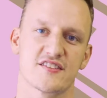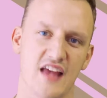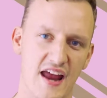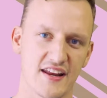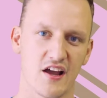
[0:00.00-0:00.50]

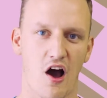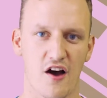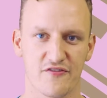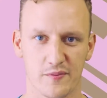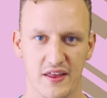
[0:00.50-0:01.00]
Signing
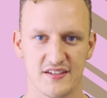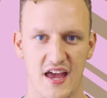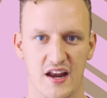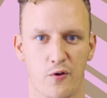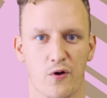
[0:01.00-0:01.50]
off from Link's
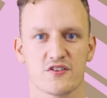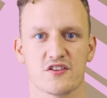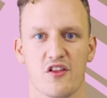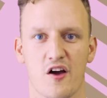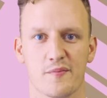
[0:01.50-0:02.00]
headquarters
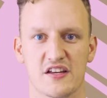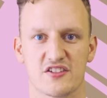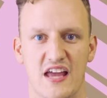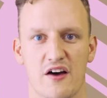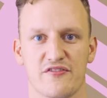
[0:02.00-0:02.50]
in Long
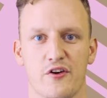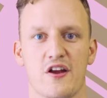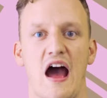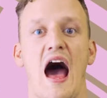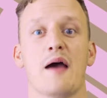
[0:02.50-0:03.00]
Beach,
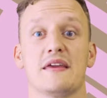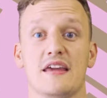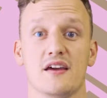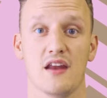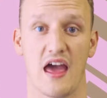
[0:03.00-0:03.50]
California, I'm
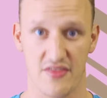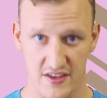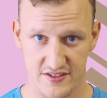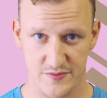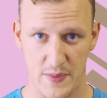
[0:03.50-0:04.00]
Ian, and
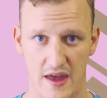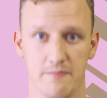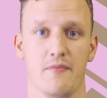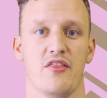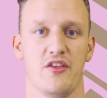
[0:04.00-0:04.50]
this has
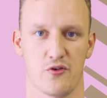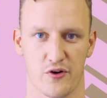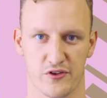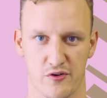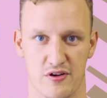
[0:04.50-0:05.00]
been the
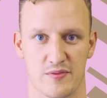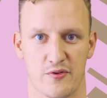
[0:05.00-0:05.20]
North Korea